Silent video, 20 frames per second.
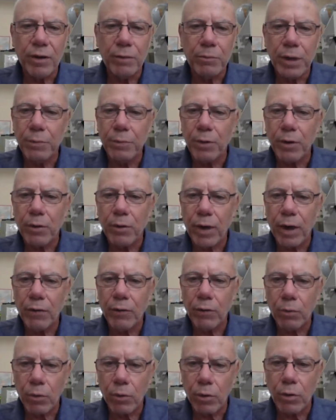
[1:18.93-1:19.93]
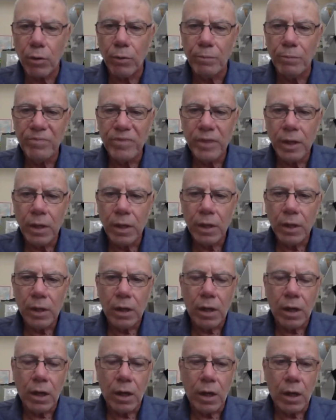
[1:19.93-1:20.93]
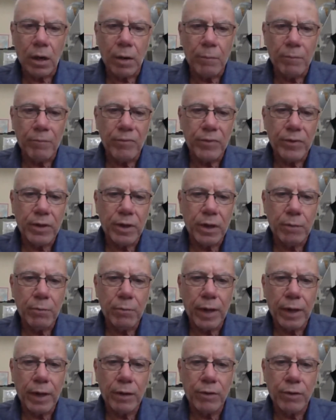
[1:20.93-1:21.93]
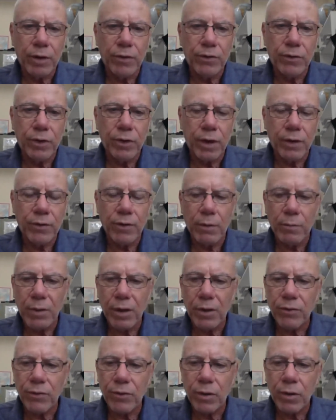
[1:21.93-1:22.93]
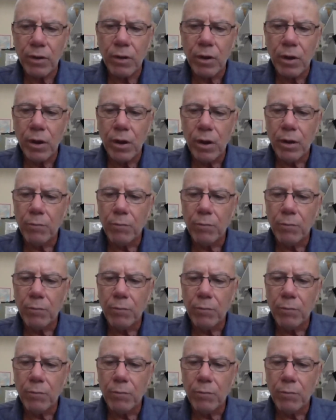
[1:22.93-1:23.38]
people around the world, the migration, as I mentioned,